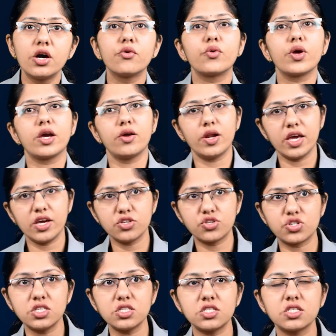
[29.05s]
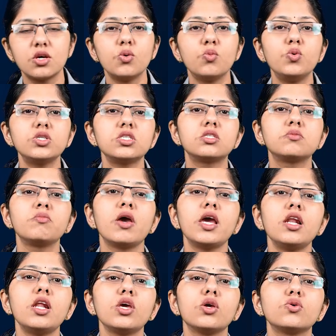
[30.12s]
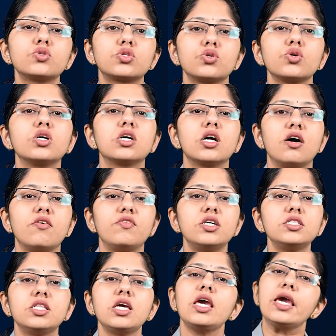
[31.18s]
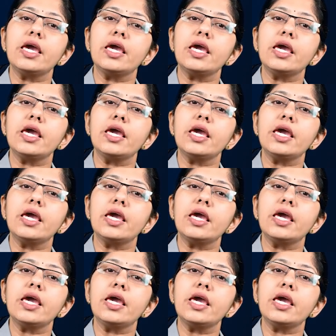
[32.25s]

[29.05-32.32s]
regulations which is mainly used to govern the